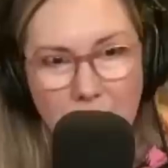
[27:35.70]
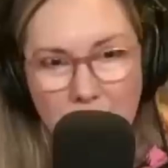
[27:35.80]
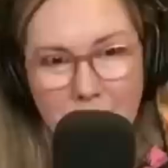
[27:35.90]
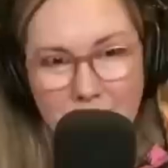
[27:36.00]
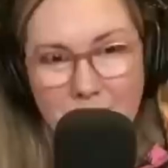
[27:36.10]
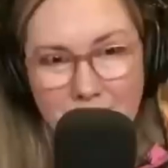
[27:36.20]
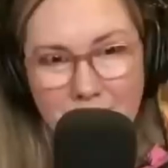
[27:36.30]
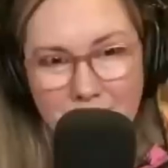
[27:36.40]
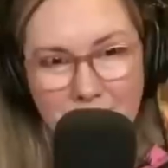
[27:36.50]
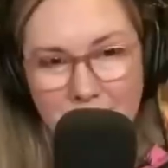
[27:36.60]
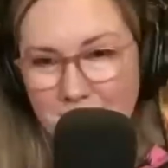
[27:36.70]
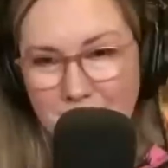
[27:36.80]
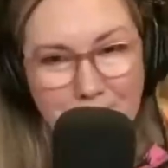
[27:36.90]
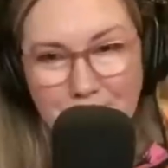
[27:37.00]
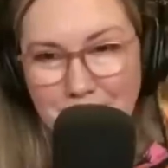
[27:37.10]
terrifying, and
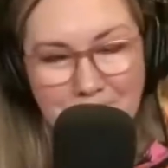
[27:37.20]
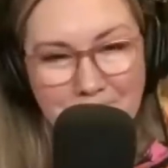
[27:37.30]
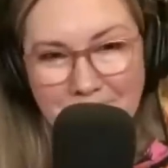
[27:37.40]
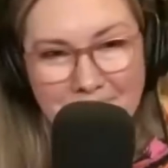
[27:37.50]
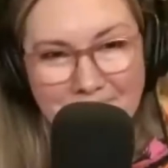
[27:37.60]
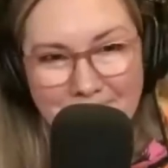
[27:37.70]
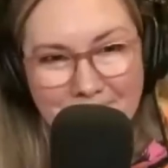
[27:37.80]
she's like, nah.